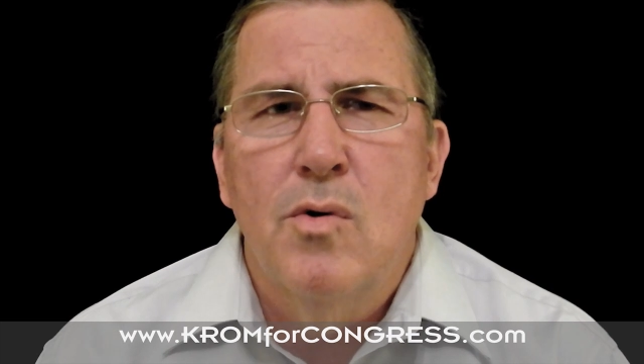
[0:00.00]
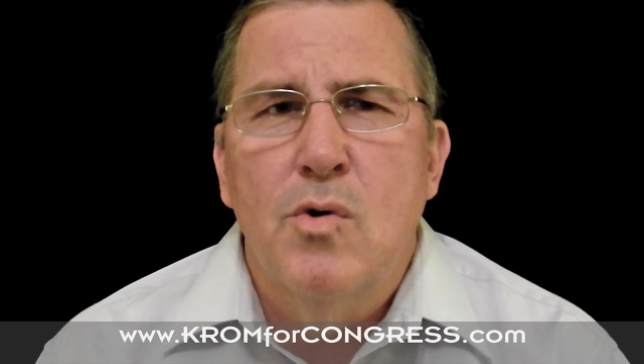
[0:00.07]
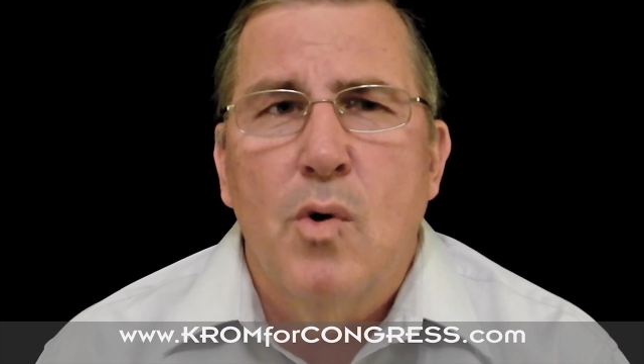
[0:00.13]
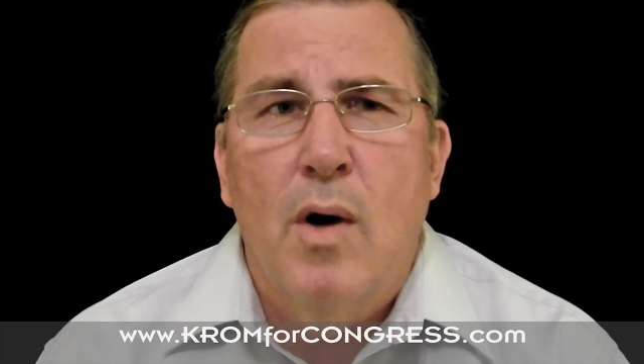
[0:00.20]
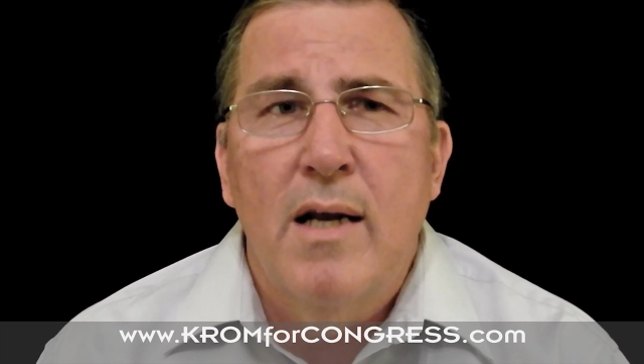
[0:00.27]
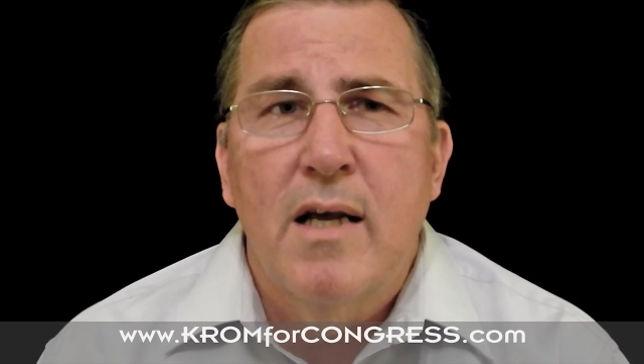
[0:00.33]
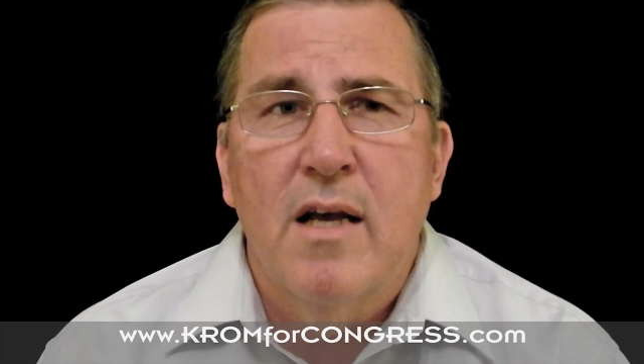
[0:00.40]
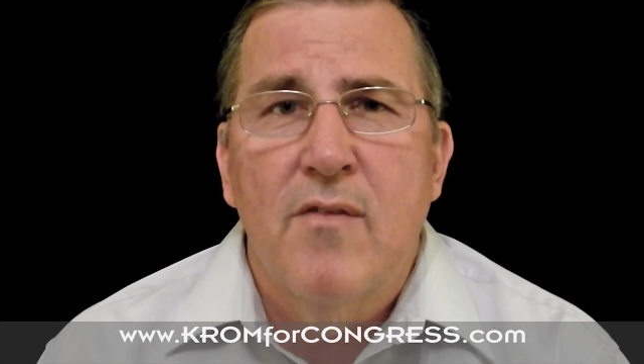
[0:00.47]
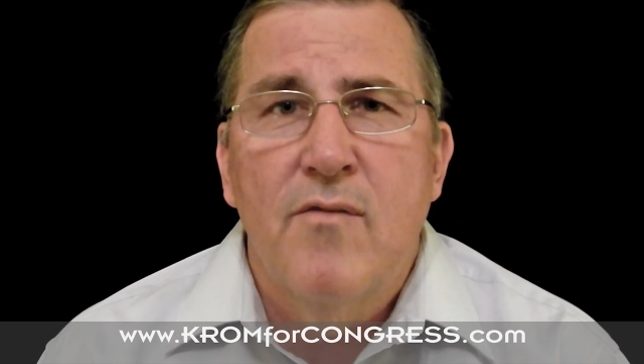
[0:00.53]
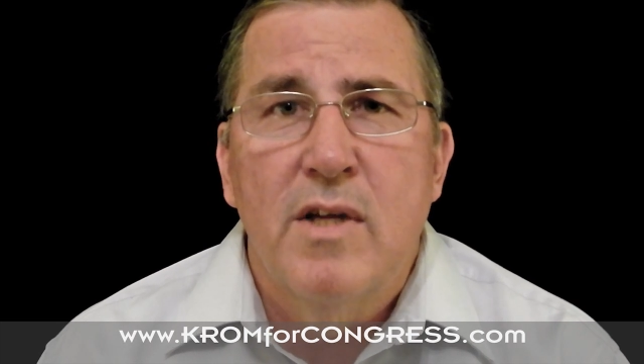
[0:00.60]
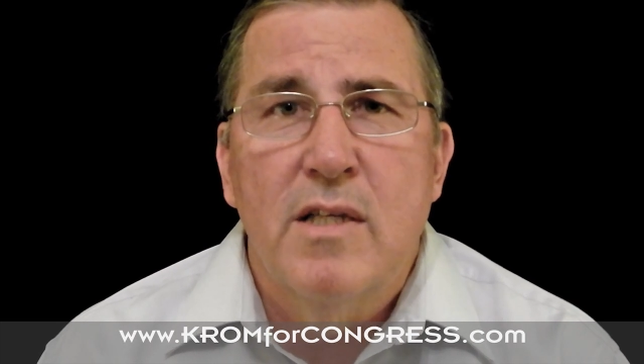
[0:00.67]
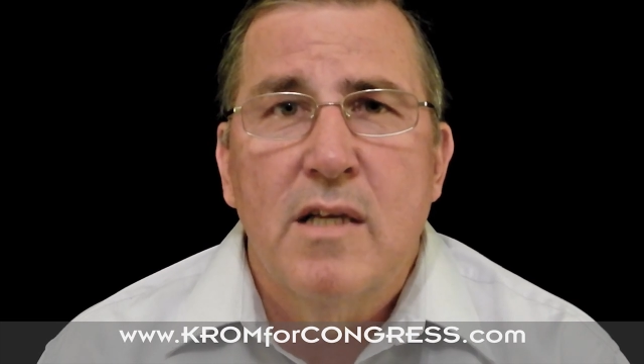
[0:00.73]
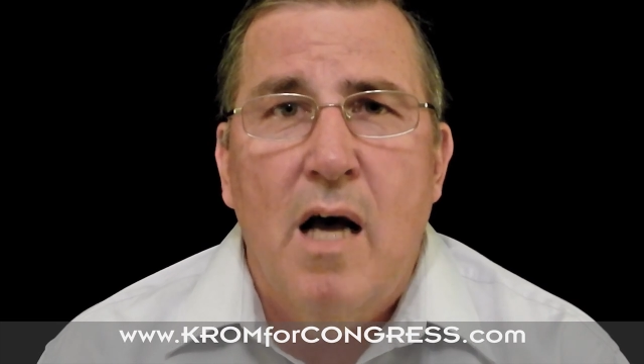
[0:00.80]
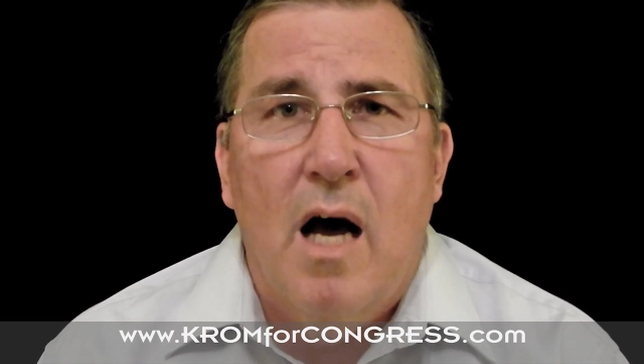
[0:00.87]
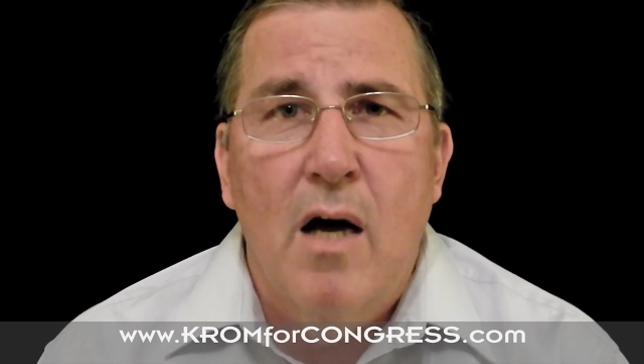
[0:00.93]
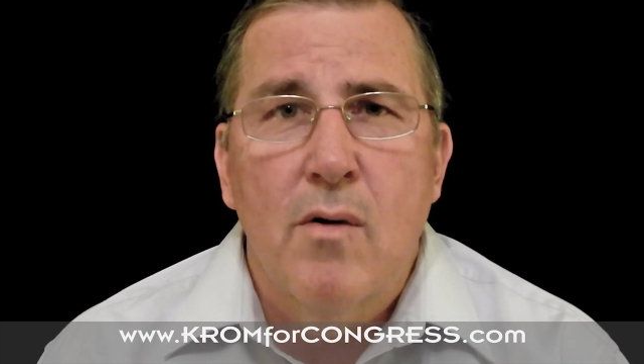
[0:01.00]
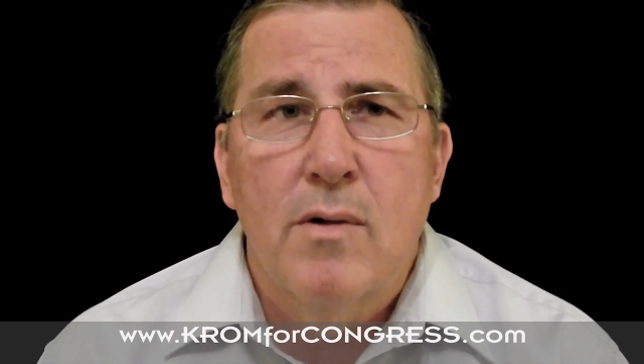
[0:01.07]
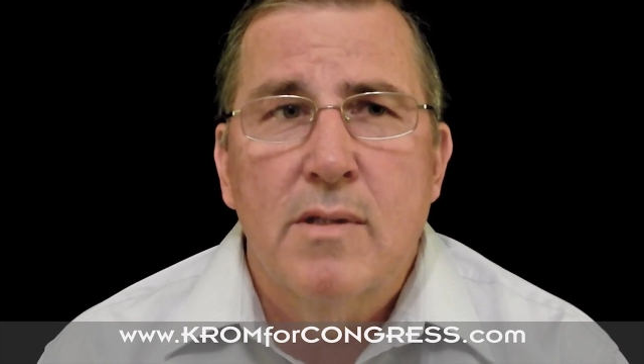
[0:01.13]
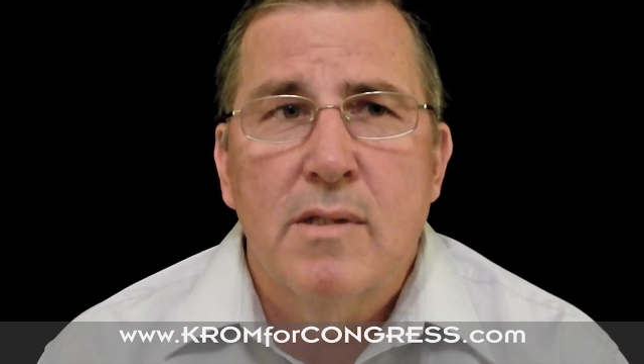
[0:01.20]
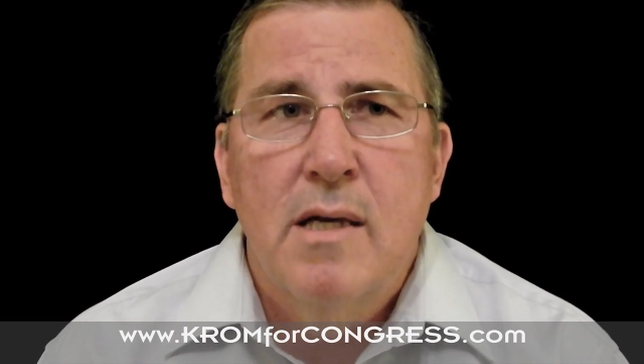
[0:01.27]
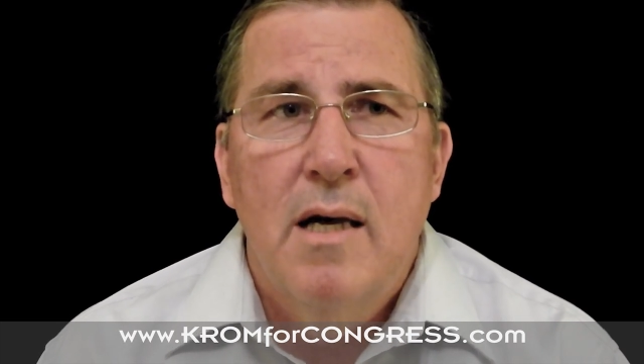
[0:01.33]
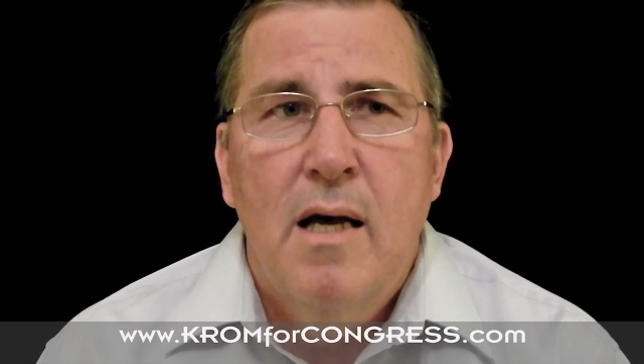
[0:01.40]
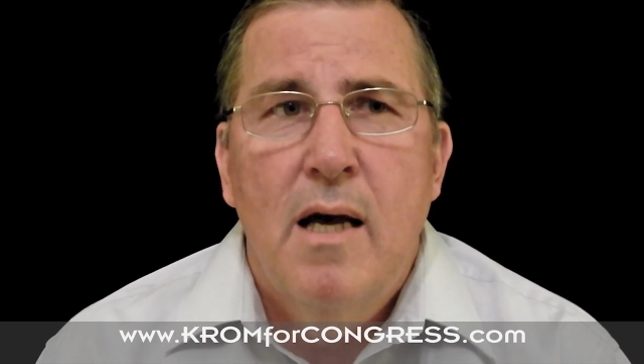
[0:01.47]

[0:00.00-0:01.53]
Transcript: try to convince Congress